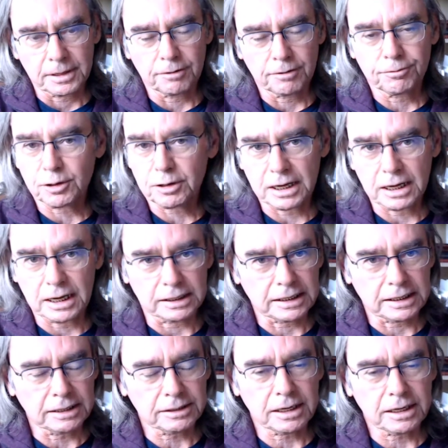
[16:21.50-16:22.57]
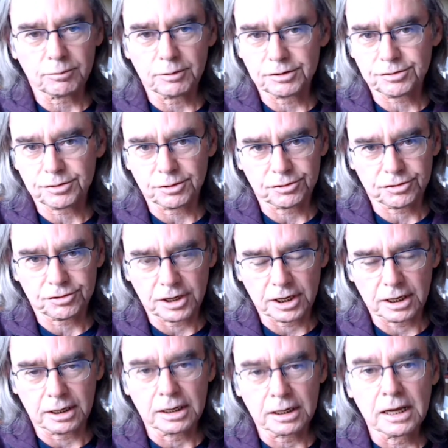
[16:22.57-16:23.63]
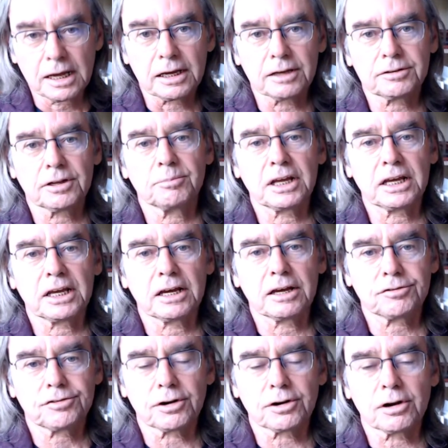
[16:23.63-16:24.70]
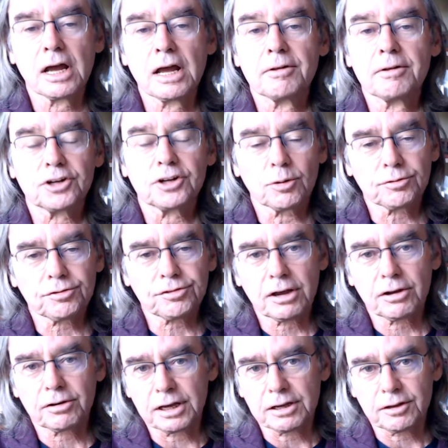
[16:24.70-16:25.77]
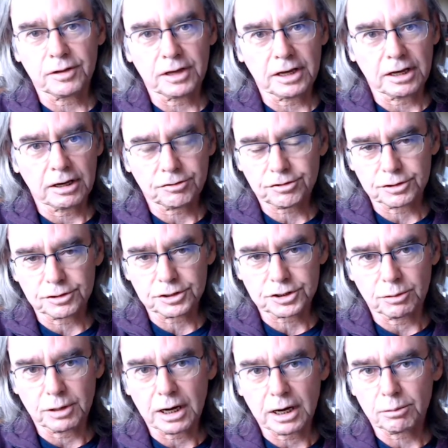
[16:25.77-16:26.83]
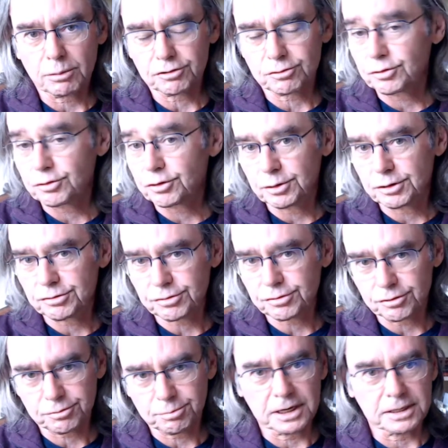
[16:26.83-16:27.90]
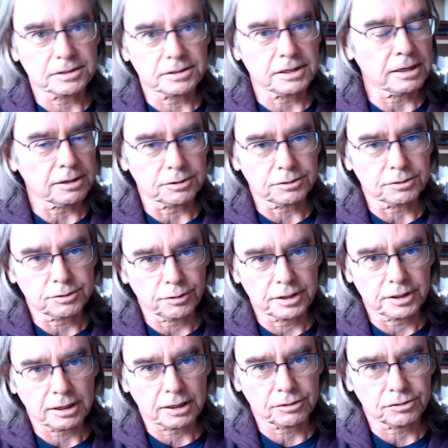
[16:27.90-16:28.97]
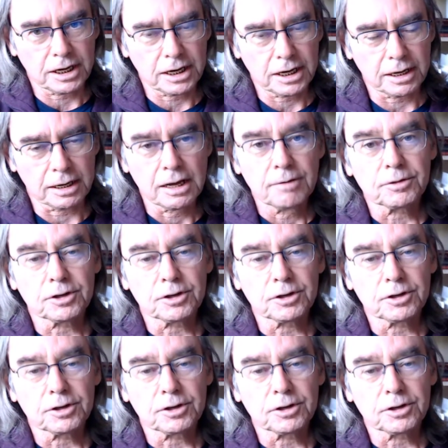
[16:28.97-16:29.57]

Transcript: If you can, get that research done, get them the answer. Don't say I'll get you the answer in 2 hours when the research might take you till the next day.